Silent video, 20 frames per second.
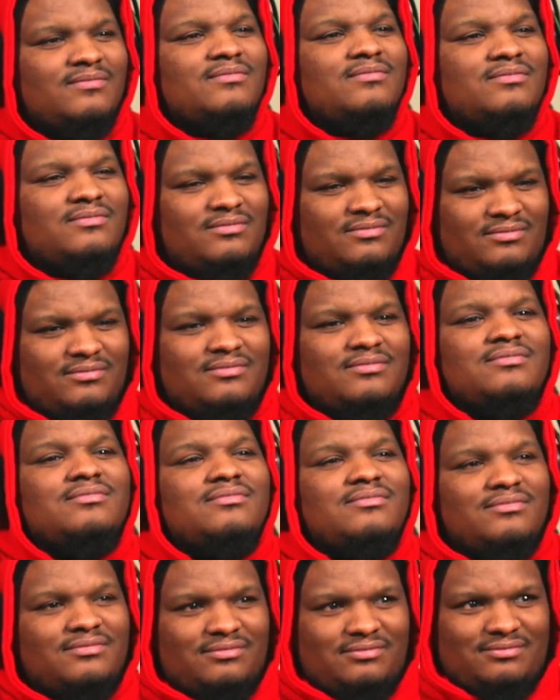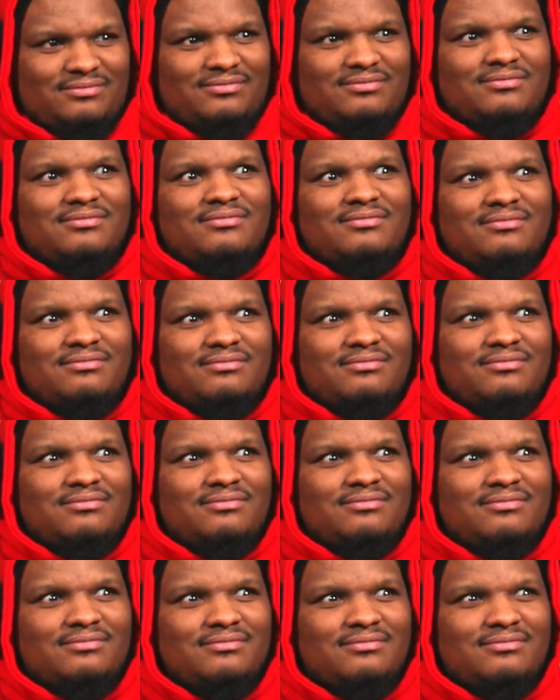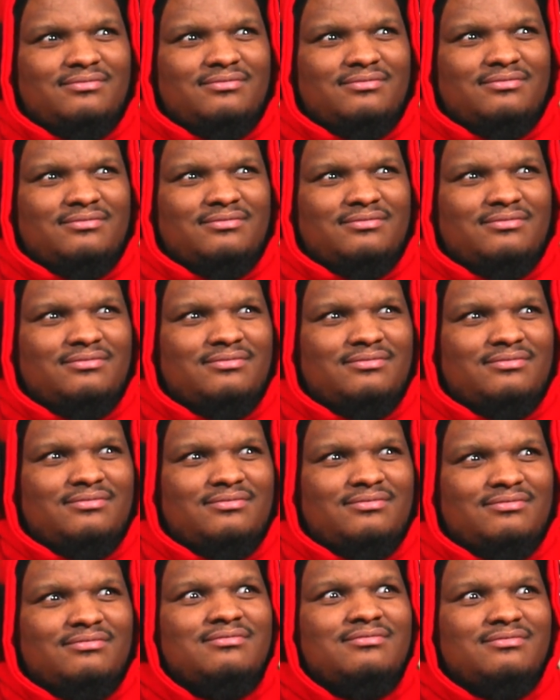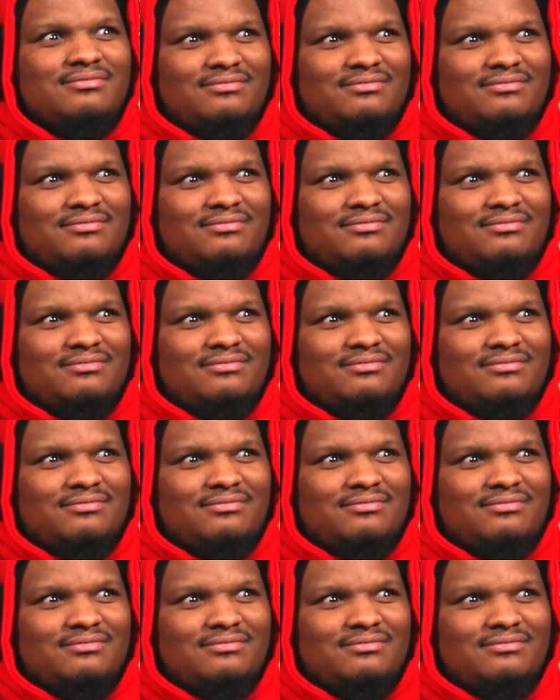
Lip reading: No one is speaking in this clip.